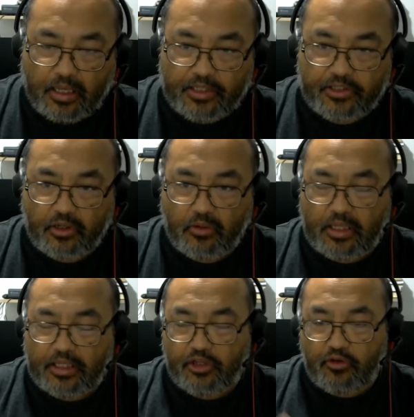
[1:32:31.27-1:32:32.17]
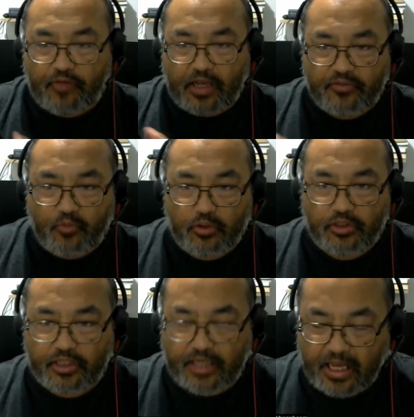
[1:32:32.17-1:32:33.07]
And then you fast forward
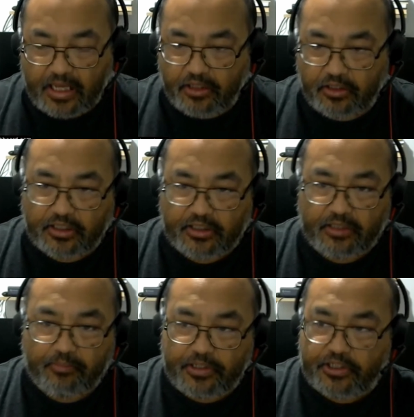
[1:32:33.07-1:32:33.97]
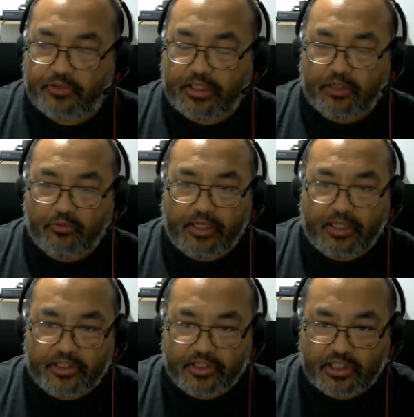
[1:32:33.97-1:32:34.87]
to today, you look at the mystery
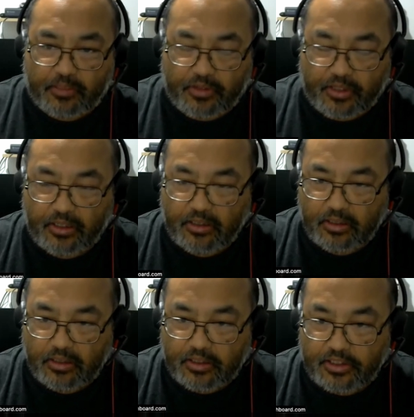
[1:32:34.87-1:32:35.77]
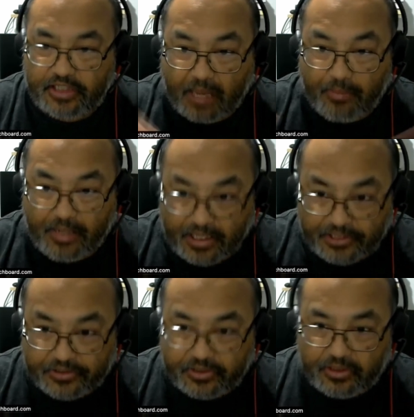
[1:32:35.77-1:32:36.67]
ingredients and some of the
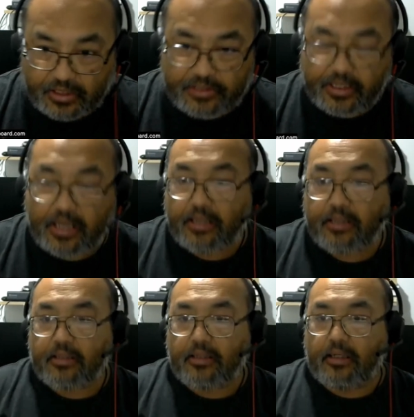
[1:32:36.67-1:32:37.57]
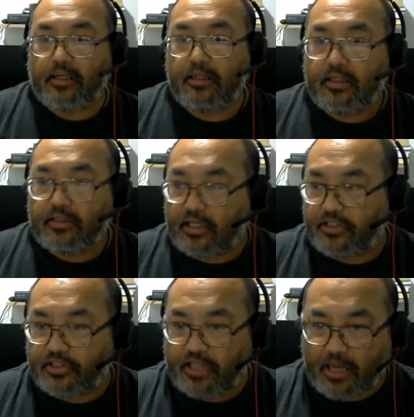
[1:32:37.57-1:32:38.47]
stabinations, let's say,
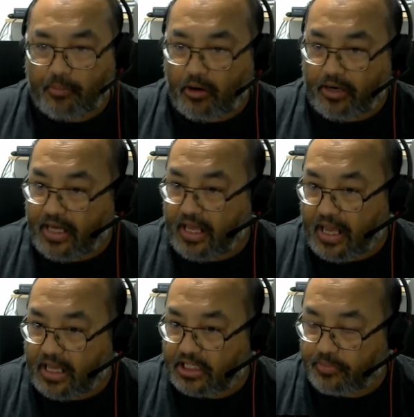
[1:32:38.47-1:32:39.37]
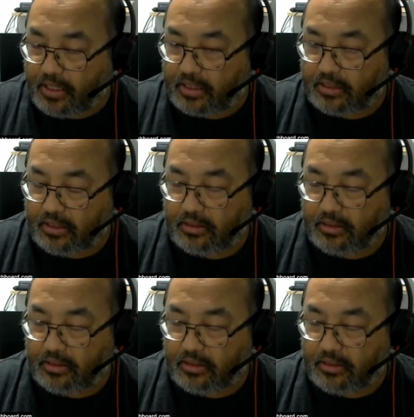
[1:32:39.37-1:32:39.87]
not just the mRNA aspect,